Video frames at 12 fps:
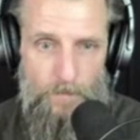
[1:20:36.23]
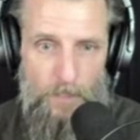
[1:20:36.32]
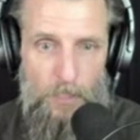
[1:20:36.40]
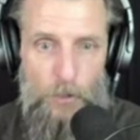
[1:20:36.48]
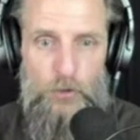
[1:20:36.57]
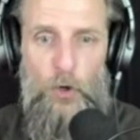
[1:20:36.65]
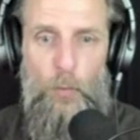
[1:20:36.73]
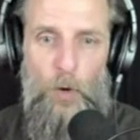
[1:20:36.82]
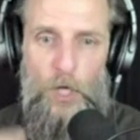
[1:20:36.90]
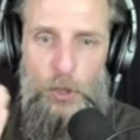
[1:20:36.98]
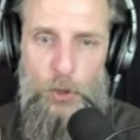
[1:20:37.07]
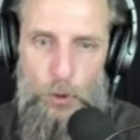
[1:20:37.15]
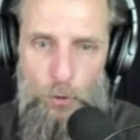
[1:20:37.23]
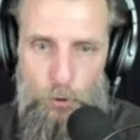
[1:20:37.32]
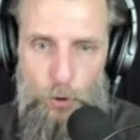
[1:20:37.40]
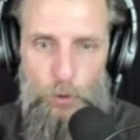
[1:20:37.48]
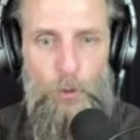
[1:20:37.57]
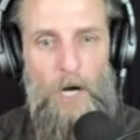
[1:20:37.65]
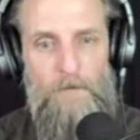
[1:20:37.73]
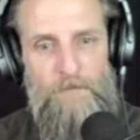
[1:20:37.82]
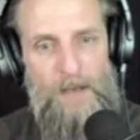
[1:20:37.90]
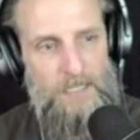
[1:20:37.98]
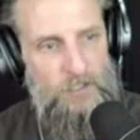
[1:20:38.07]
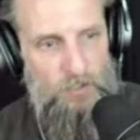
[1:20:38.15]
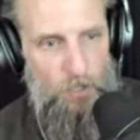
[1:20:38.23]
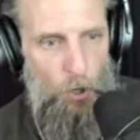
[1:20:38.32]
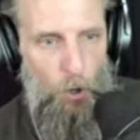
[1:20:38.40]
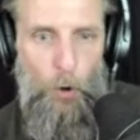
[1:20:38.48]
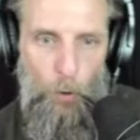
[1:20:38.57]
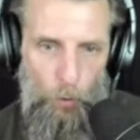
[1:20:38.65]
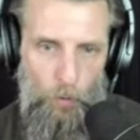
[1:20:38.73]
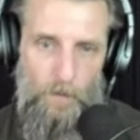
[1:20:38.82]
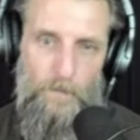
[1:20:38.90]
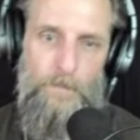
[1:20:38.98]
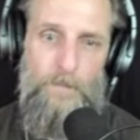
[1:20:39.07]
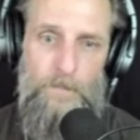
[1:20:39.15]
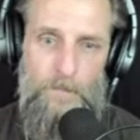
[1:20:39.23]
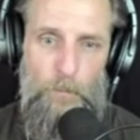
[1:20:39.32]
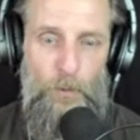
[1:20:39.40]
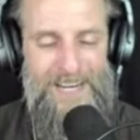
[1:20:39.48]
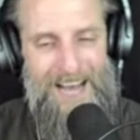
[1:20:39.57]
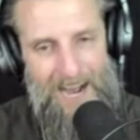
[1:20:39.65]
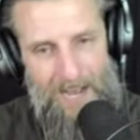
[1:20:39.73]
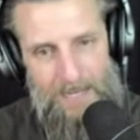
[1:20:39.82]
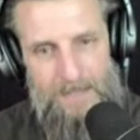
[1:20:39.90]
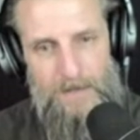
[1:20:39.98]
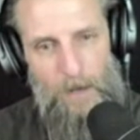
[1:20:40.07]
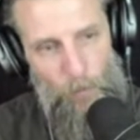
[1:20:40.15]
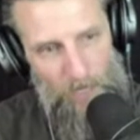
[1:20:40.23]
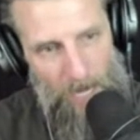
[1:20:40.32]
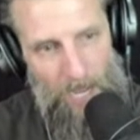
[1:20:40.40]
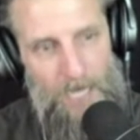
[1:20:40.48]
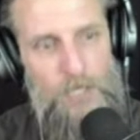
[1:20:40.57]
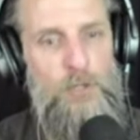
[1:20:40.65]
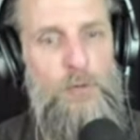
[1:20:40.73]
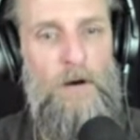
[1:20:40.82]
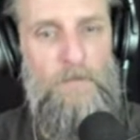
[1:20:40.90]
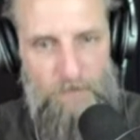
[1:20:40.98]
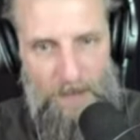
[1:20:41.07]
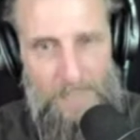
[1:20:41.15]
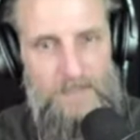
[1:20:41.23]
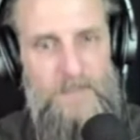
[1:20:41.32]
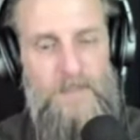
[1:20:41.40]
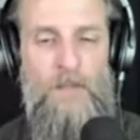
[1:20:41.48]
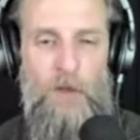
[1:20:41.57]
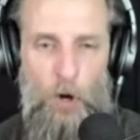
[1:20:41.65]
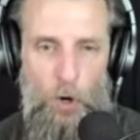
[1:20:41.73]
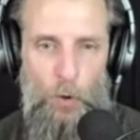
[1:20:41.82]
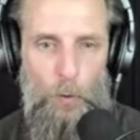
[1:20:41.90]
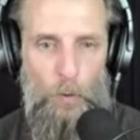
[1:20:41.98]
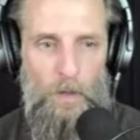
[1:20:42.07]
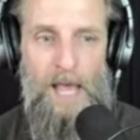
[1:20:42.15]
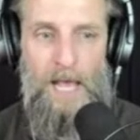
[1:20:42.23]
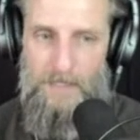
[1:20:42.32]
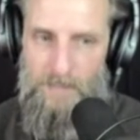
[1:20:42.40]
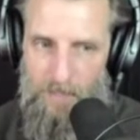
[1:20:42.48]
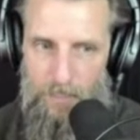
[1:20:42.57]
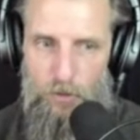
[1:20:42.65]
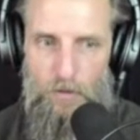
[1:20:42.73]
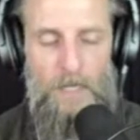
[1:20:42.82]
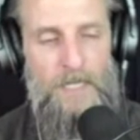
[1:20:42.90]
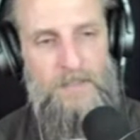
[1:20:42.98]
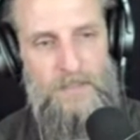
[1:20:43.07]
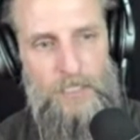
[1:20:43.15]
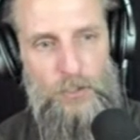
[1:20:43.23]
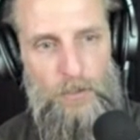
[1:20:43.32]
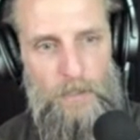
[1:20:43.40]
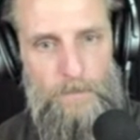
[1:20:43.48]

So what you do affects the whole. What I what I do affects the whole, etc., etc.